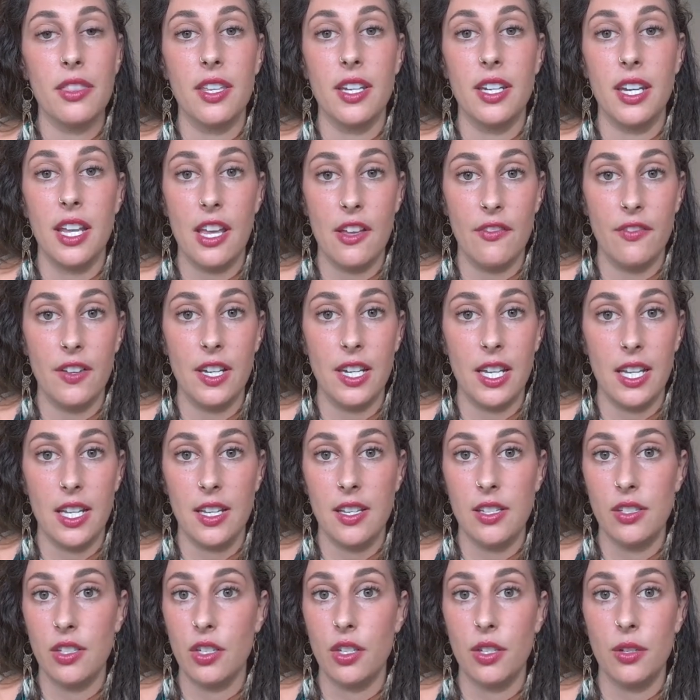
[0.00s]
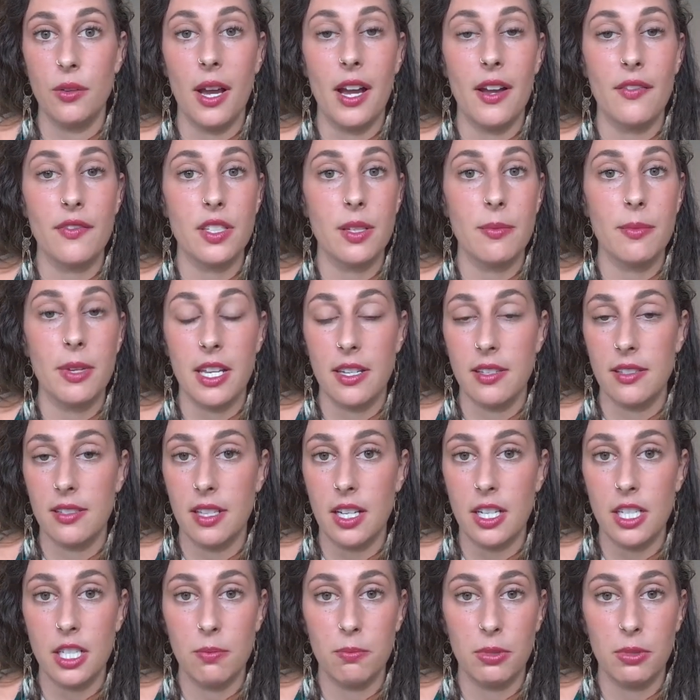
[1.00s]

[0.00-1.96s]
and if it is and you have some insights,